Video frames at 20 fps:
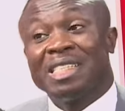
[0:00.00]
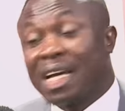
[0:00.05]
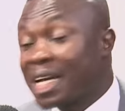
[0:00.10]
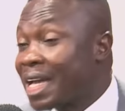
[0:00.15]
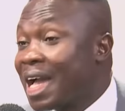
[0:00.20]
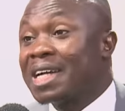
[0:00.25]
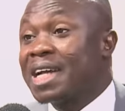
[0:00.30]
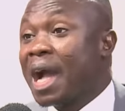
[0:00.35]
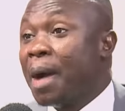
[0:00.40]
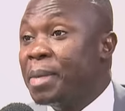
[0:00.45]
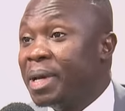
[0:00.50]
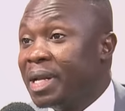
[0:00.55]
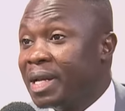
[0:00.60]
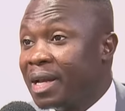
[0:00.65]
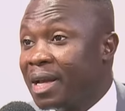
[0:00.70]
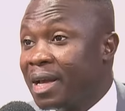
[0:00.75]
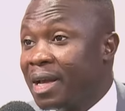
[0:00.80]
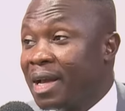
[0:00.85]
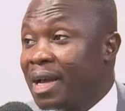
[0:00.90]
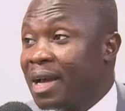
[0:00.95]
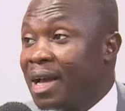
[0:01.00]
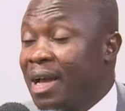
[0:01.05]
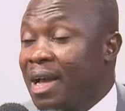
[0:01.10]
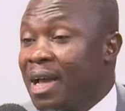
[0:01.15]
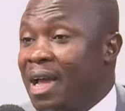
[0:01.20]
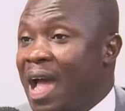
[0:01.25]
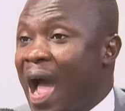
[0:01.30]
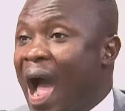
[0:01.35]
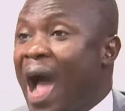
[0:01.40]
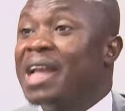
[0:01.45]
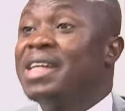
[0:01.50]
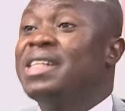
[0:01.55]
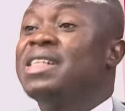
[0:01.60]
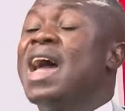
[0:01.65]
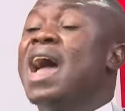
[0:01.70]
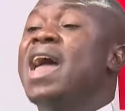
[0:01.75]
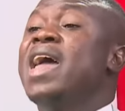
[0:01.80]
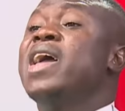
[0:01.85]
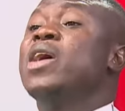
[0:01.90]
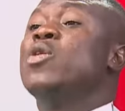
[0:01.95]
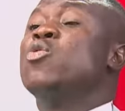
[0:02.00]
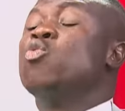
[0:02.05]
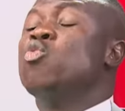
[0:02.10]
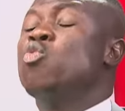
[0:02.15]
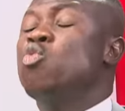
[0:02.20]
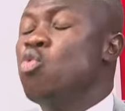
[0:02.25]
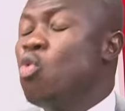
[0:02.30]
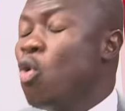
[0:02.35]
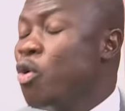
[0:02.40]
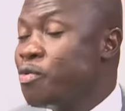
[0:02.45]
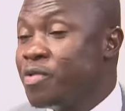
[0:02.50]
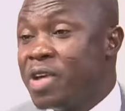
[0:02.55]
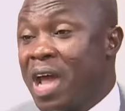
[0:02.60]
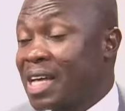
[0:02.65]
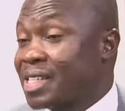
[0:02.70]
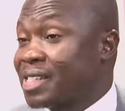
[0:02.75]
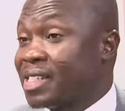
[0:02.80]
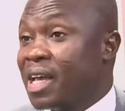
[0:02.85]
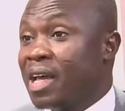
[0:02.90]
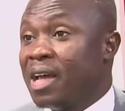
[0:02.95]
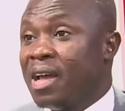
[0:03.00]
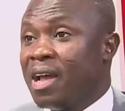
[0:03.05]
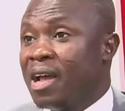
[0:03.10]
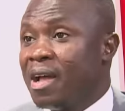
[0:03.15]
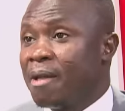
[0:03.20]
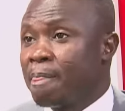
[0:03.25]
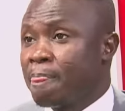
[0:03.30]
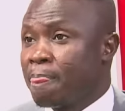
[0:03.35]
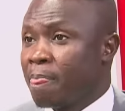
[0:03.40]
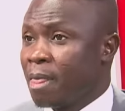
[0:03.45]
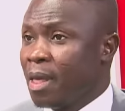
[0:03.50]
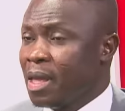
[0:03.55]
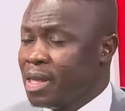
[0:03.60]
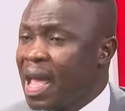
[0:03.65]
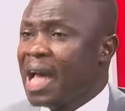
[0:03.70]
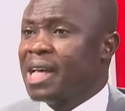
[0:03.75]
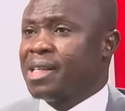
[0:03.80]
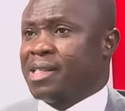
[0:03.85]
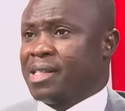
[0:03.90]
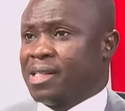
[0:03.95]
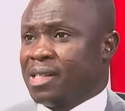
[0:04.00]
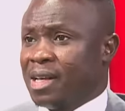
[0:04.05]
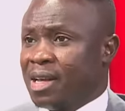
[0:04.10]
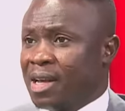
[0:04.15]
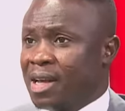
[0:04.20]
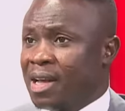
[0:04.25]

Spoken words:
Second coming. A dear we are say yes.